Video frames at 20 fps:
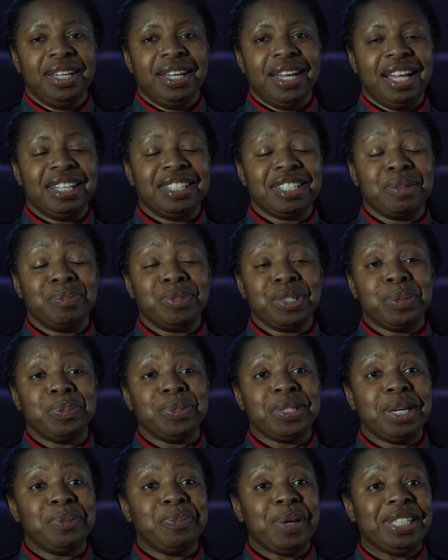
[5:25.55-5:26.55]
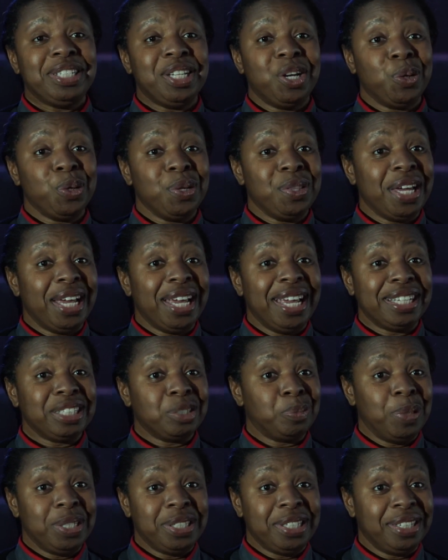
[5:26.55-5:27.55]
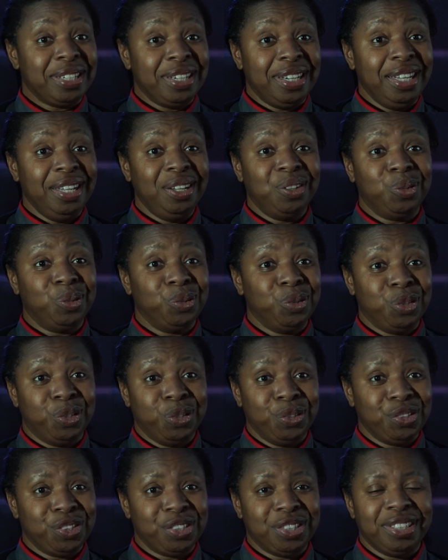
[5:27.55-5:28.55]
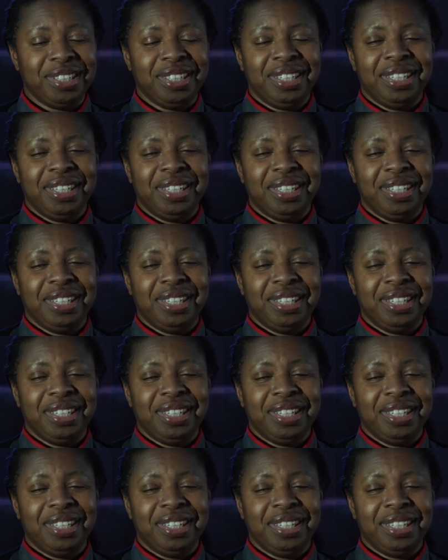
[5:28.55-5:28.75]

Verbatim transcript: And sometimes they may tell you that explicitly or not.